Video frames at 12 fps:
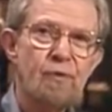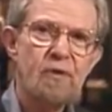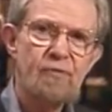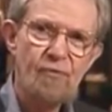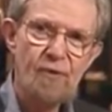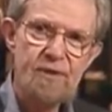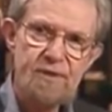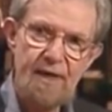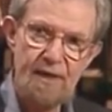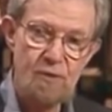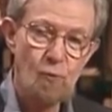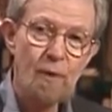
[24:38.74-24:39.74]
Do 3
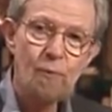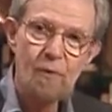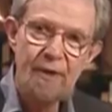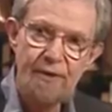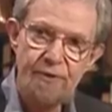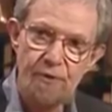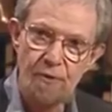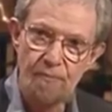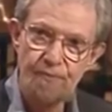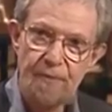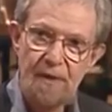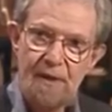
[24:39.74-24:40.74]
or 4 sets. What will
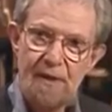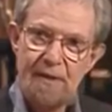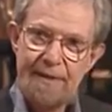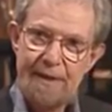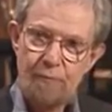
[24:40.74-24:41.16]
that do?